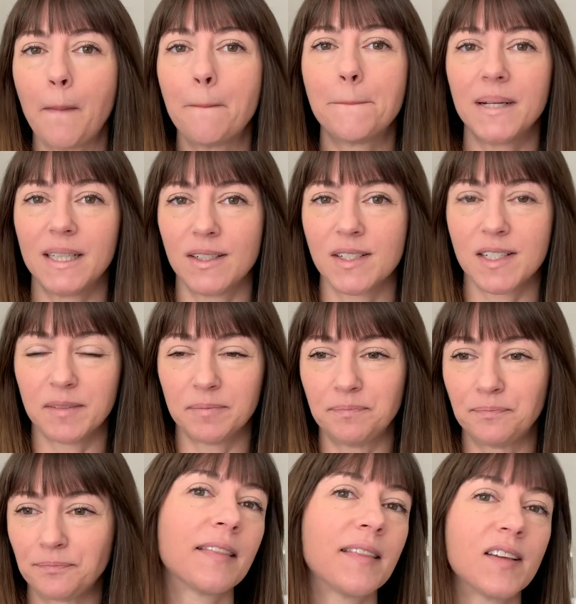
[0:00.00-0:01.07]
But listen,
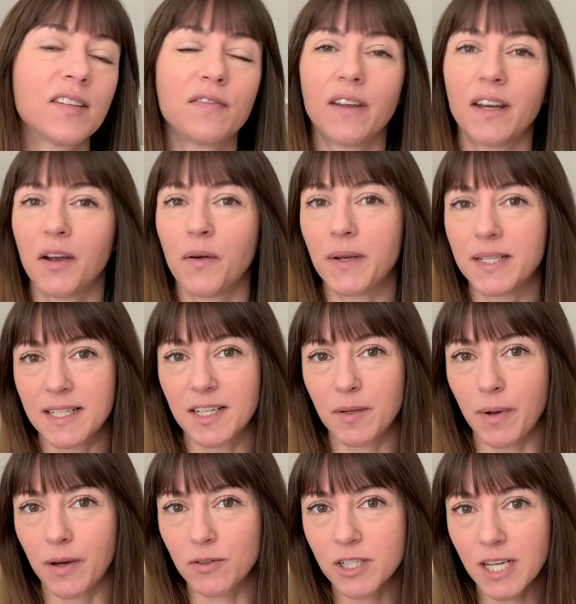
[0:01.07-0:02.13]
this video isn't
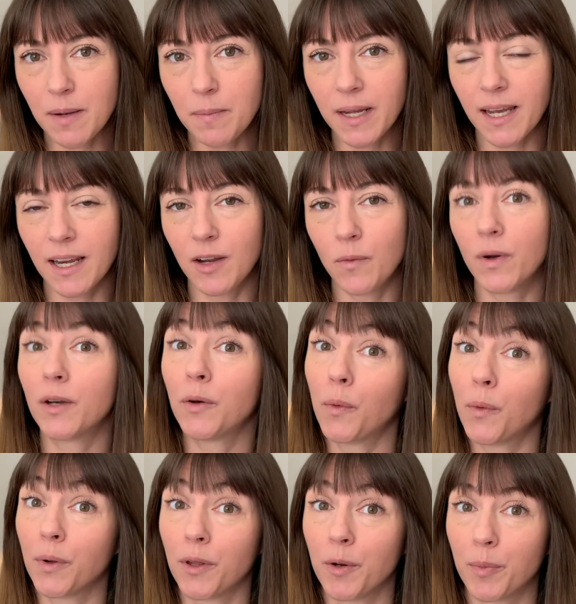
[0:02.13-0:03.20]
about shaming anyone
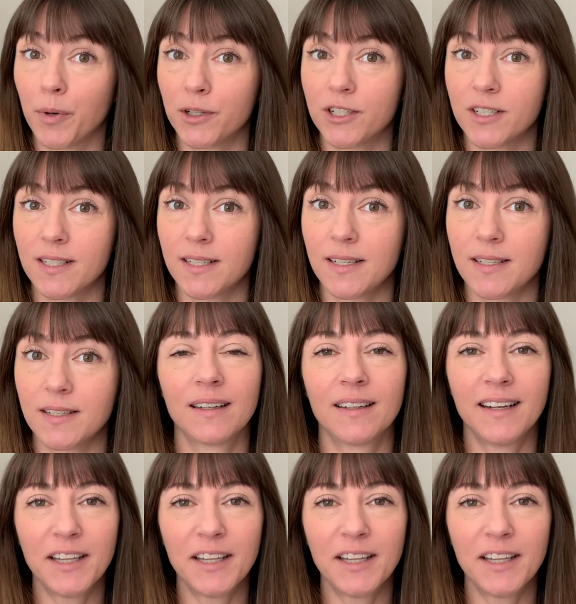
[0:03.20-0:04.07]
or their purchases.